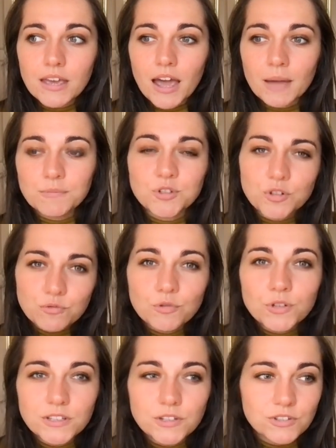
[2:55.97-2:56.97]
So you're
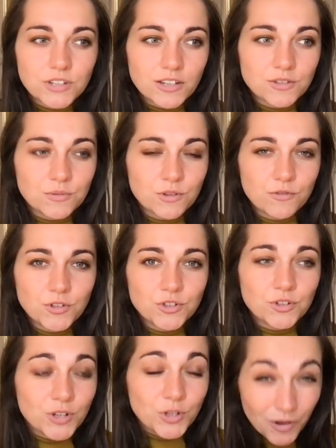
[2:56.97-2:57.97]
rolling your dice with the
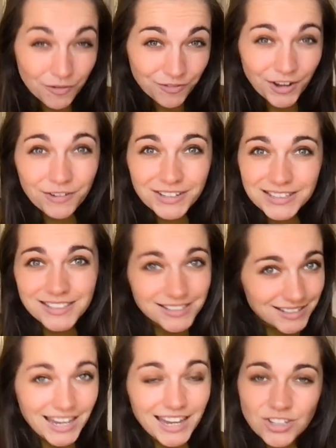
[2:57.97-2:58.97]
future, and you have very
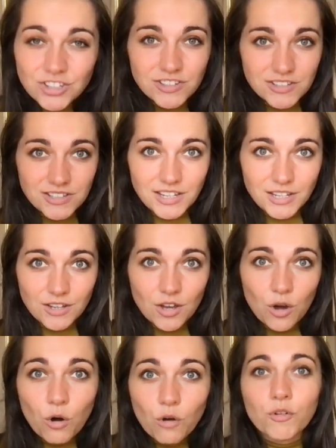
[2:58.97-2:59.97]
little agency
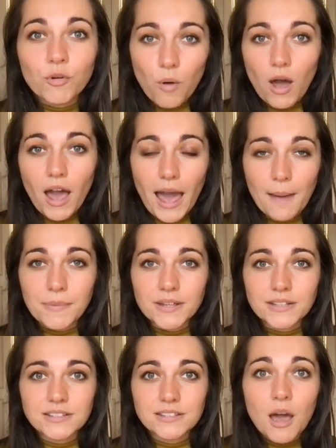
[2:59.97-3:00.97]
over what happens,